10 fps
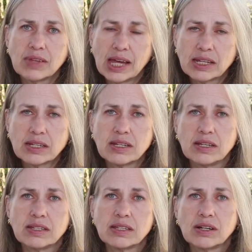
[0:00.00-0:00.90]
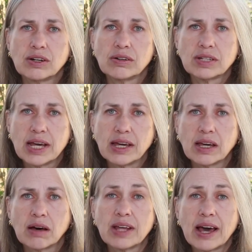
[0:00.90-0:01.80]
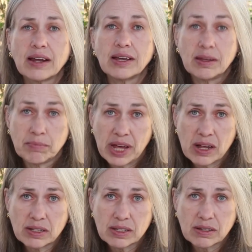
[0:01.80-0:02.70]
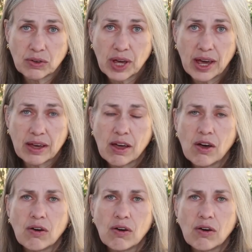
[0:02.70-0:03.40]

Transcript: entities that are taking up that imbalance, okay?